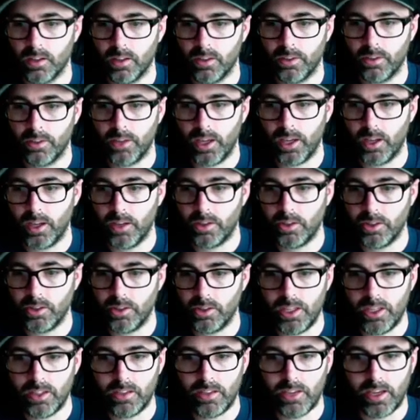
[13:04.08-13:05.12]
the
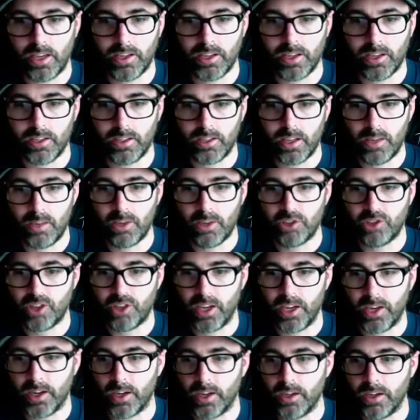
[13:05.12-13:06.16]
image
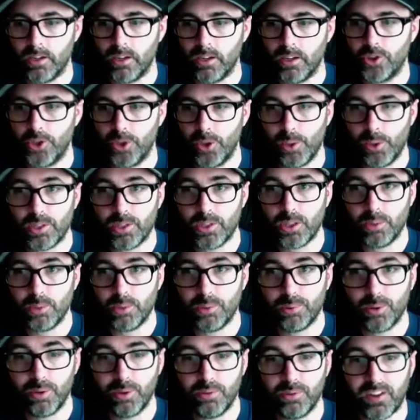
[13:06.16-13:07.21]
data using the
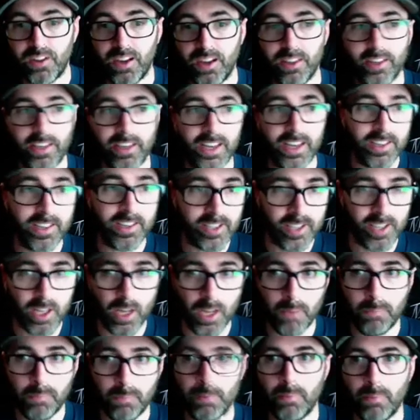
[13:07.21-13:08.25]
profile that I set
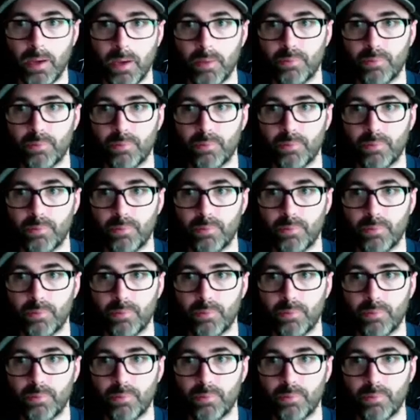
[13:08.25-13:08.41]
up in my